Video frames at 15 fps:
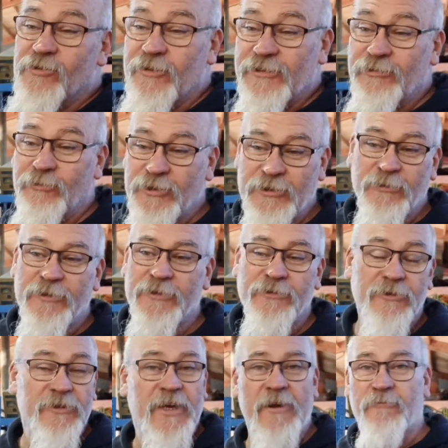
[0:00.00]
All she wants to do
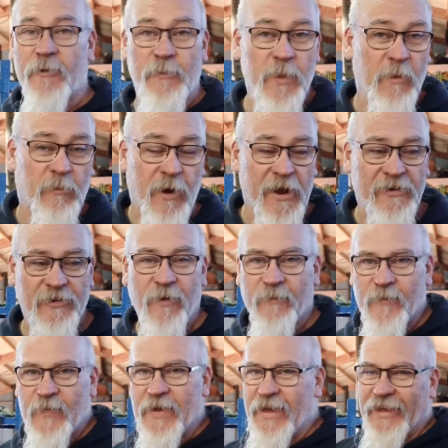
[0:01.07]
is keep ripping the brace off
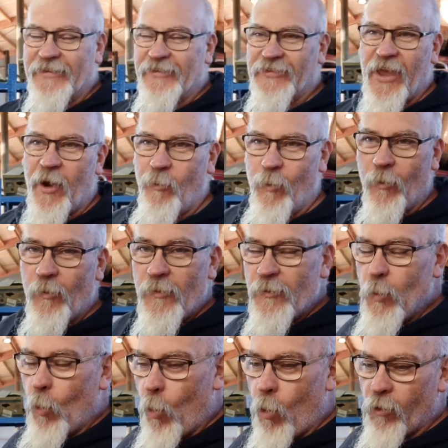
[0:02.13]
and start
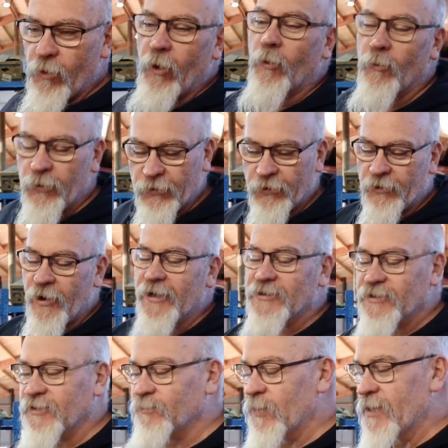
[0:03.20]
walking on with the
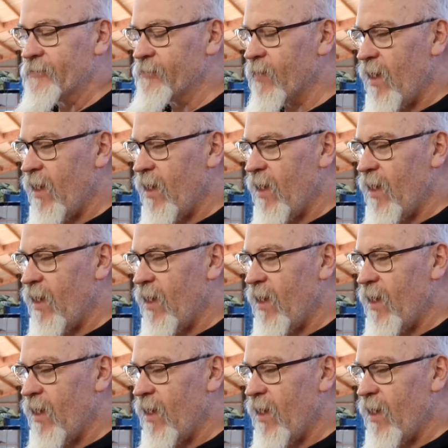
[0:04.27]
crutches, but